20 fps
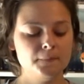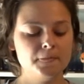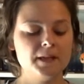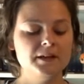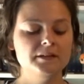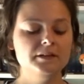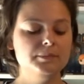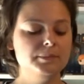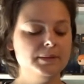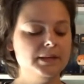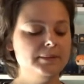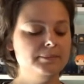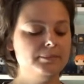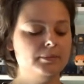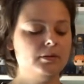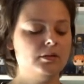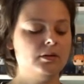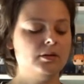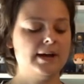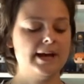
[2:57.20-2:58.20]

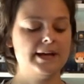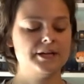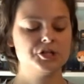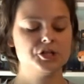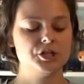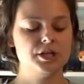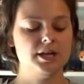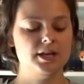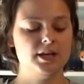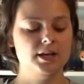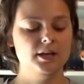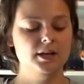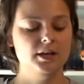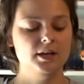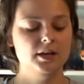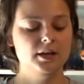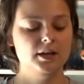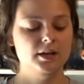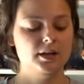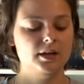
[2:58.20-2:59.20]
people are actually
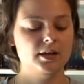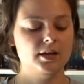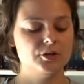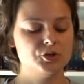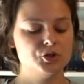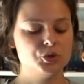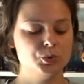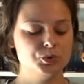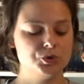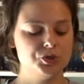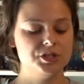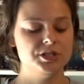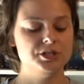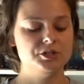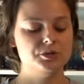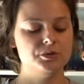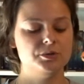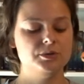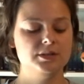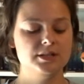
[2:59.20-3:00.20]
sorted
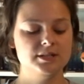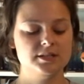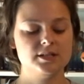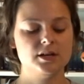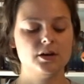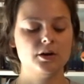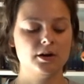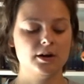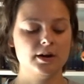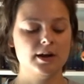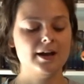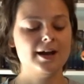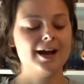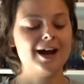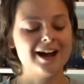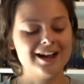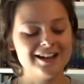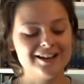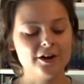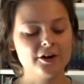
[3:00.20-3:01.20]
into this
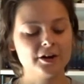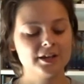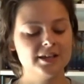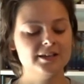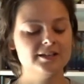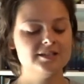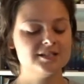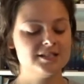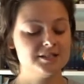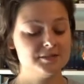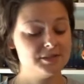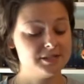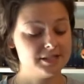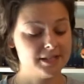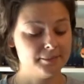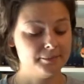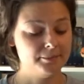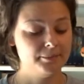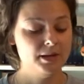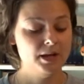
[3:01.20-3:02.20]
hierarchy
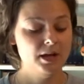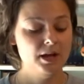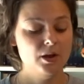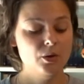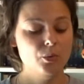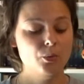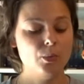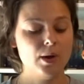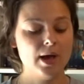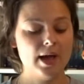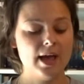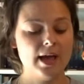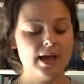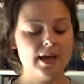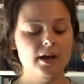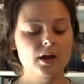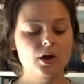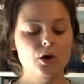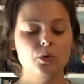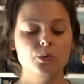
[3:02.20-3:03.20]
system where
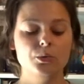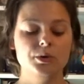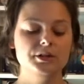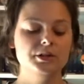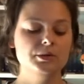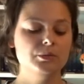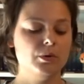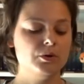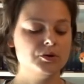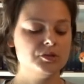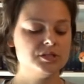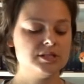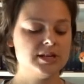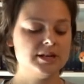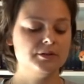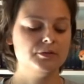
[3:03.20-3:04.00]
only the ones that is